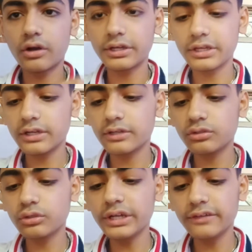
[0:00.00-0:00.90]
here
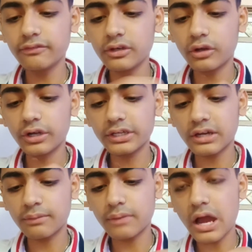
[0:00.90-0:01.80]
so it will not
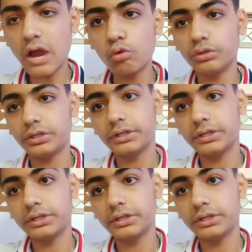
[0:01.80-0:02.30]
come out.